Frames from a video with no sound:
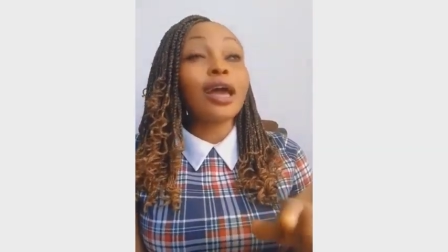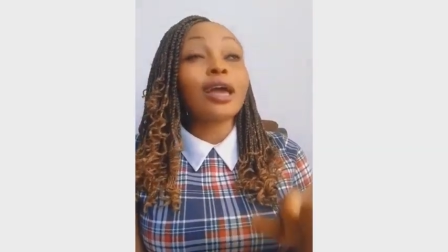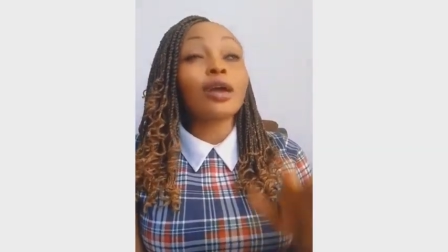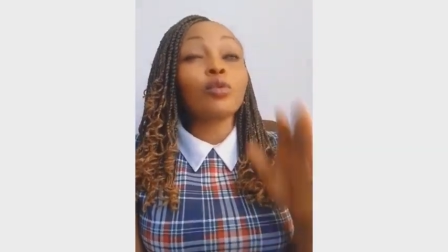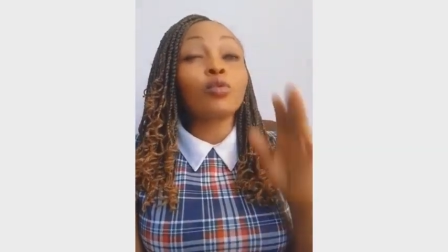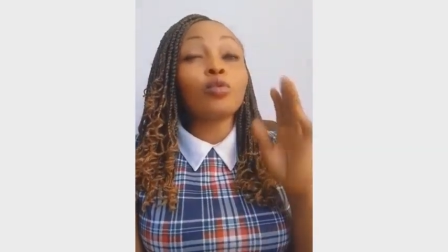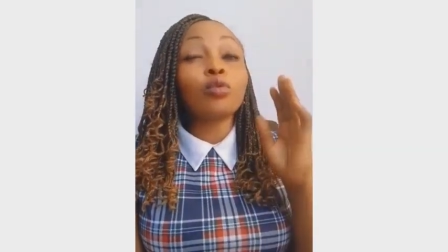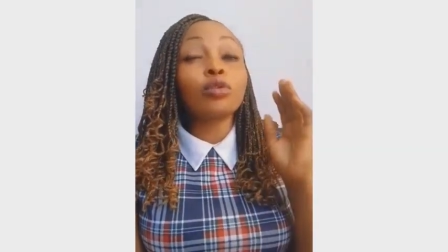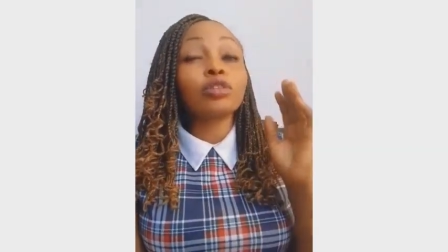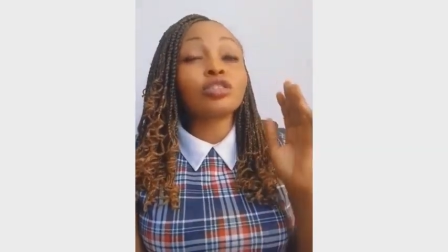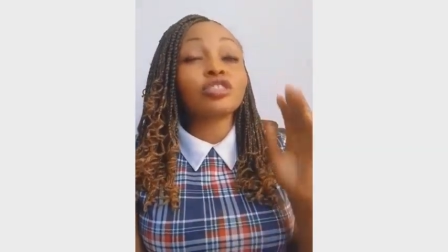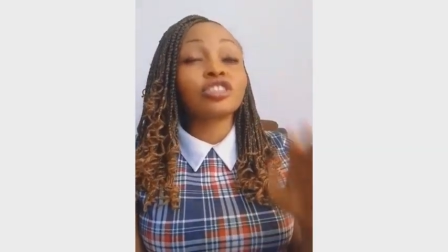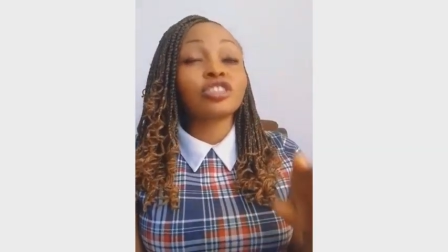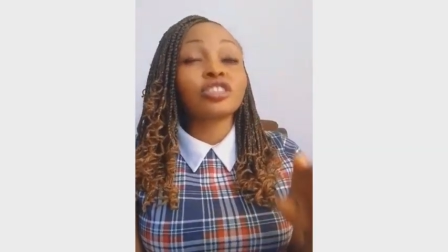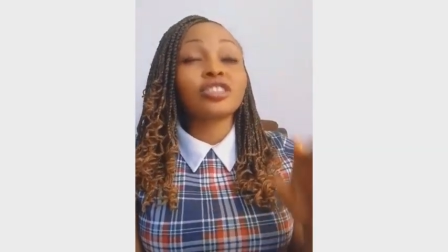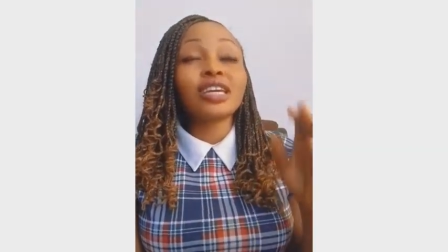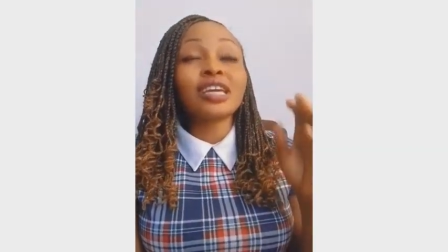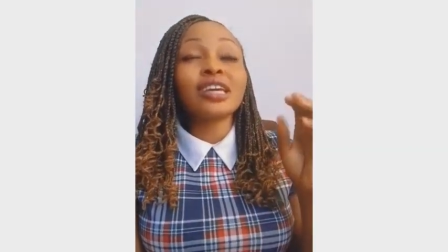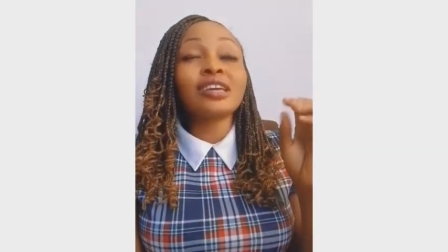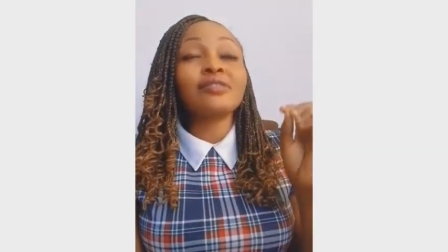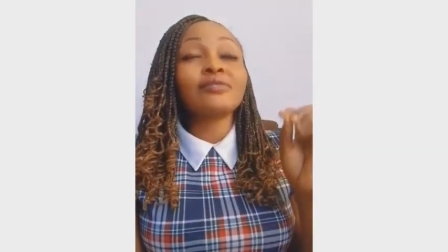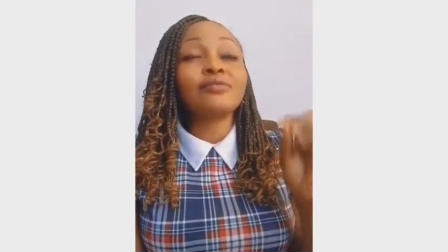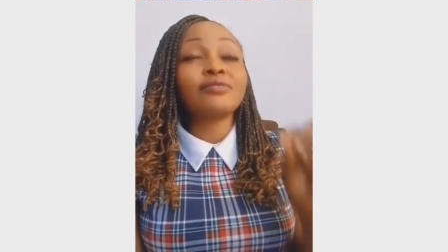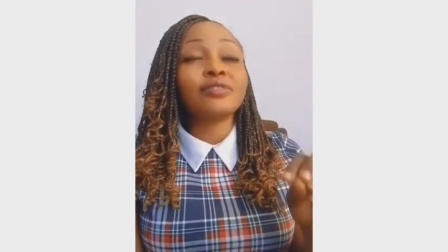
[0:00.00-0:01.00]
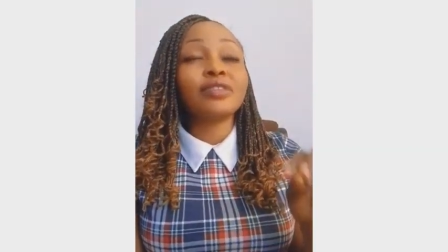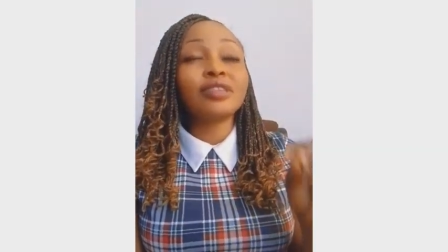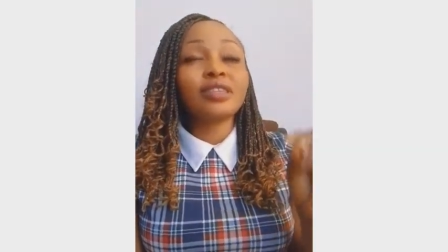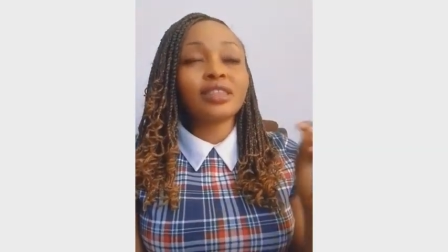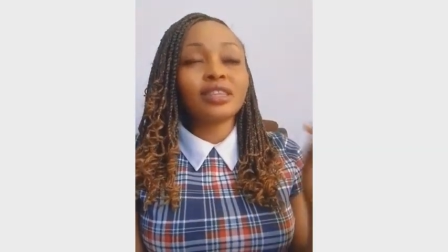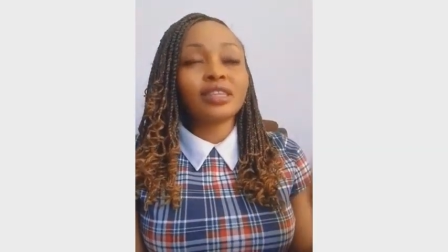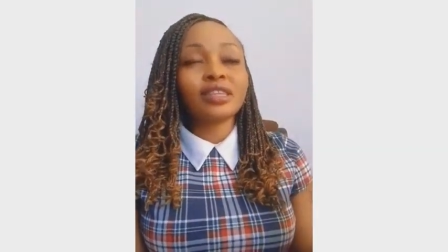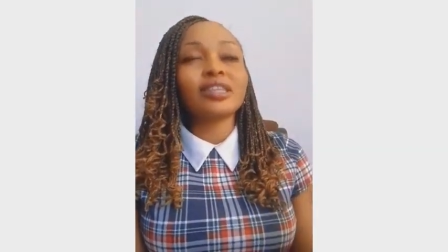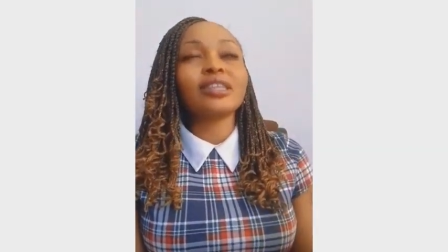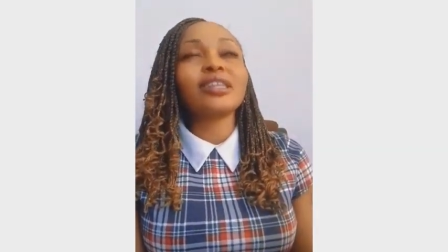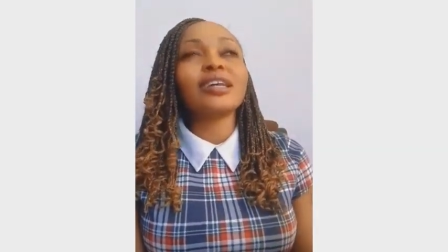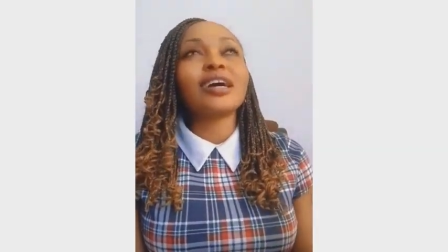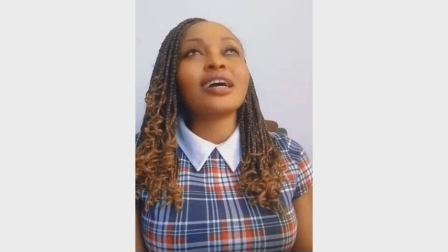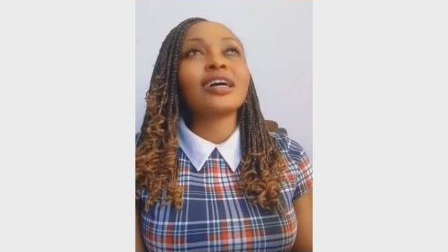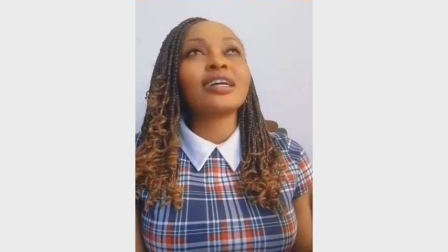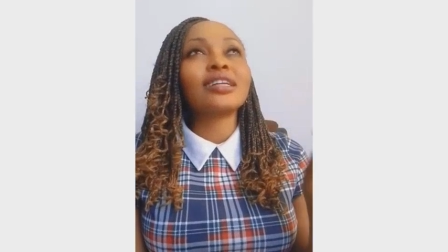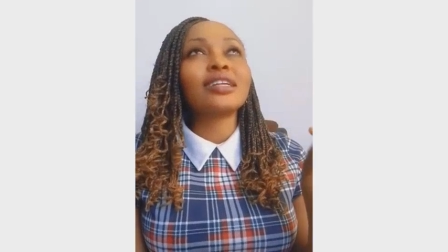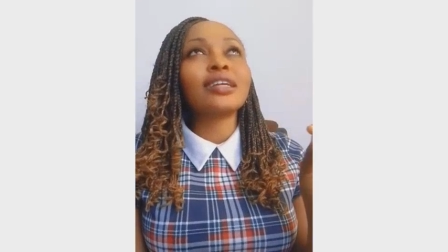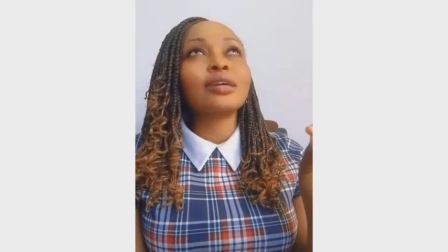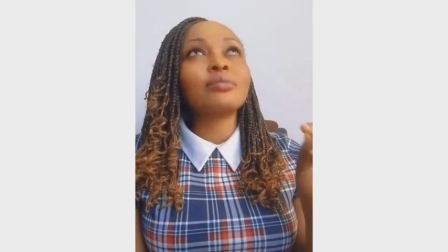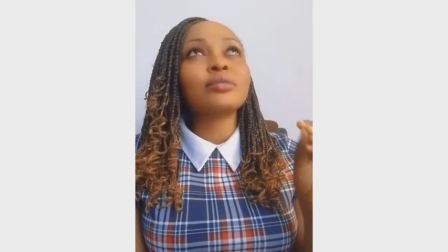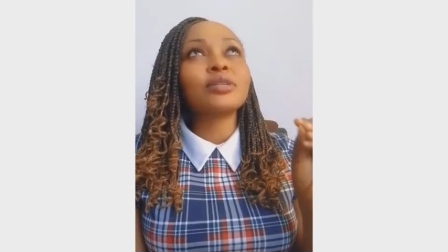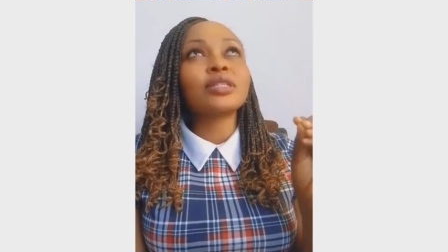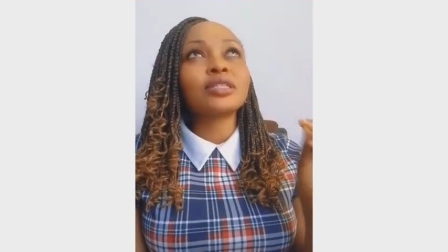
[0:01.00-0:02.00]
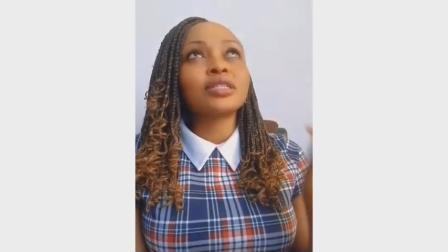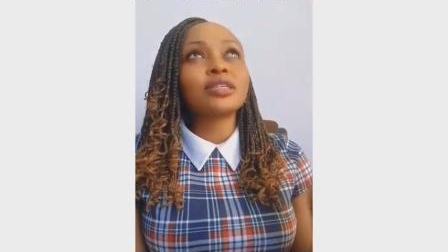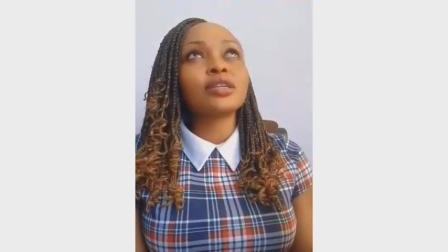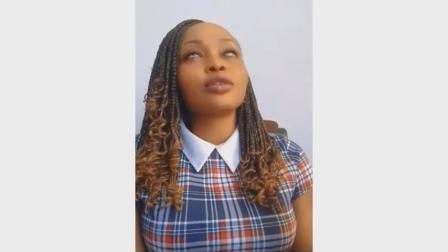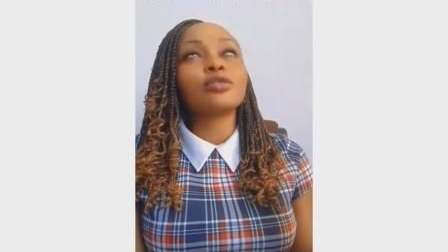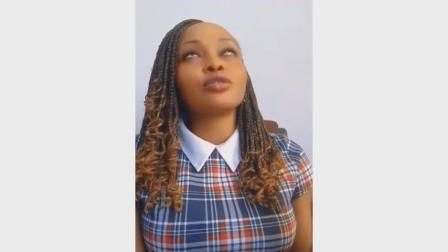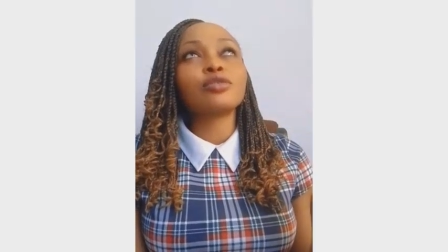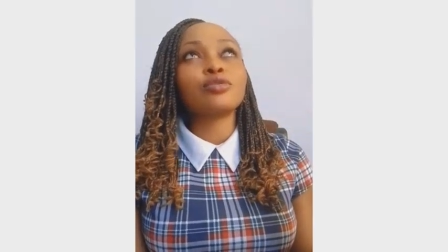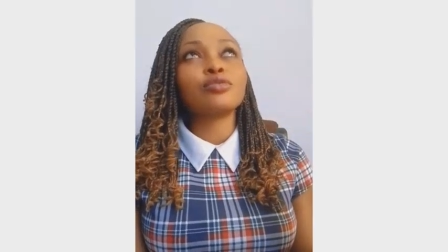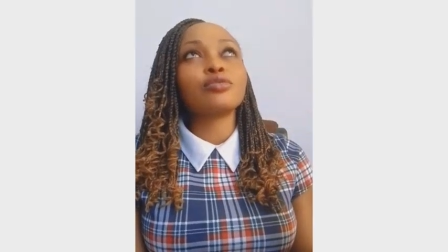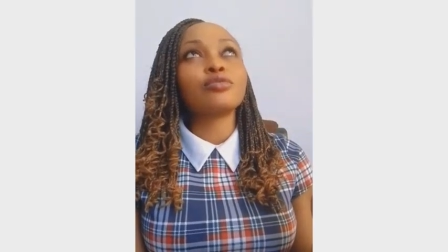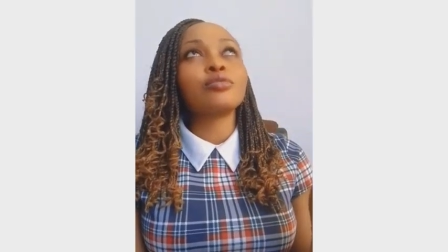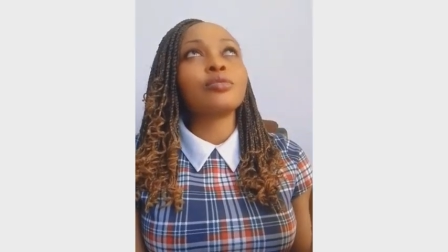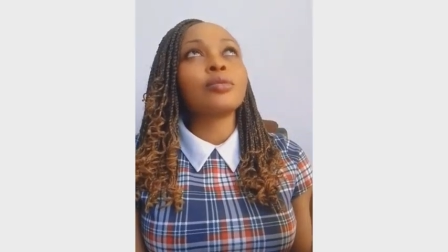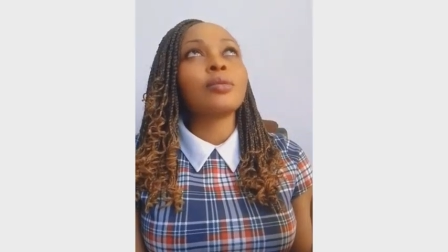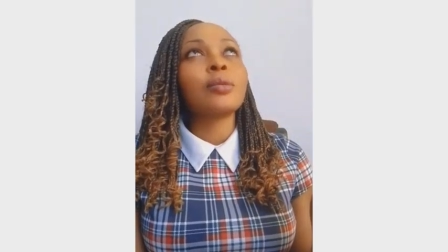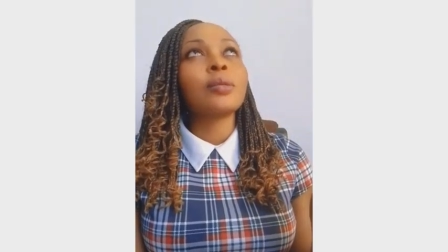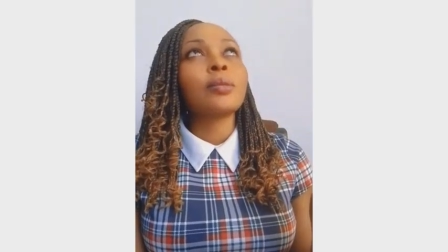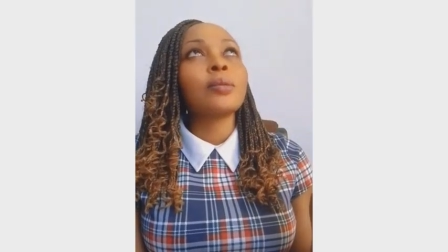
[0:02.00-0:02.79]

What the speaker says: I watched everything, and let me tell you,